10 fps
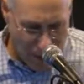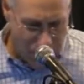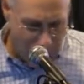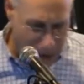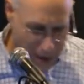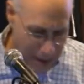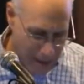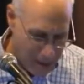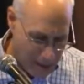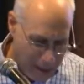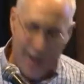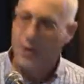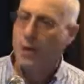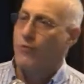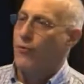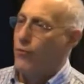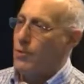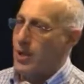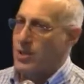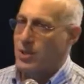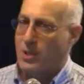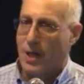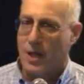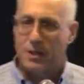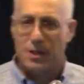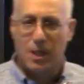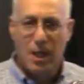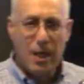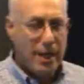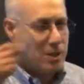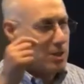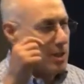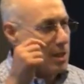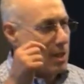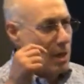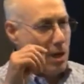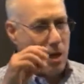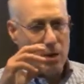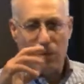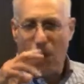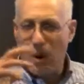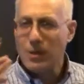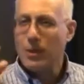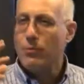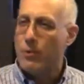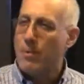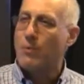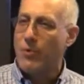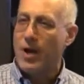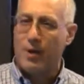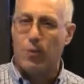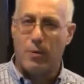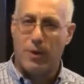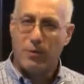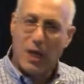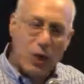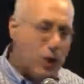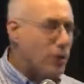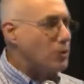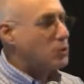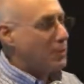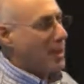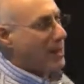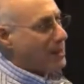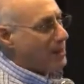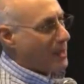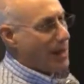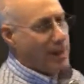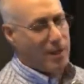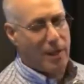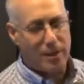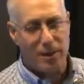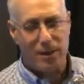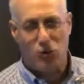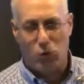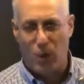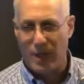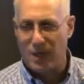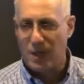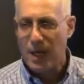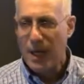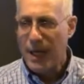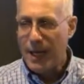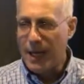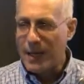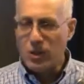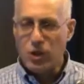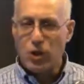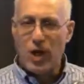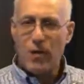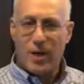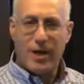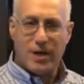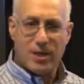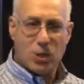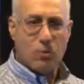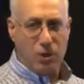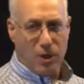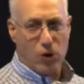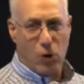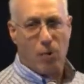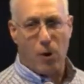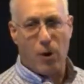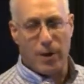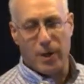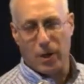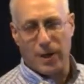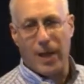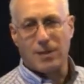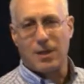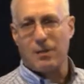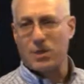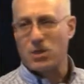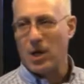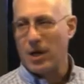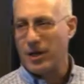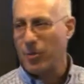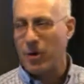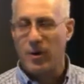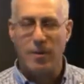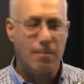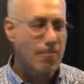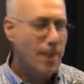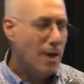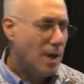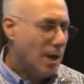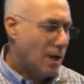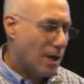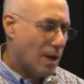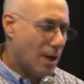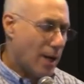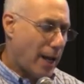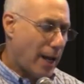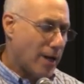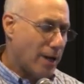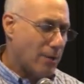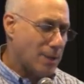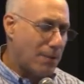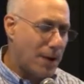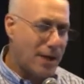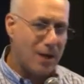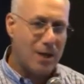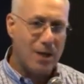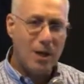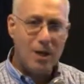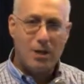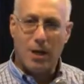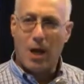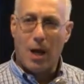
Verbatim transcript: uh the uh, panic over Freemasons, and it's, it's hardly remembered anymore, but it was a huge panic that began in the 1820s. It actually generated its own political party called the Anti Masonic Party. and it was a panic that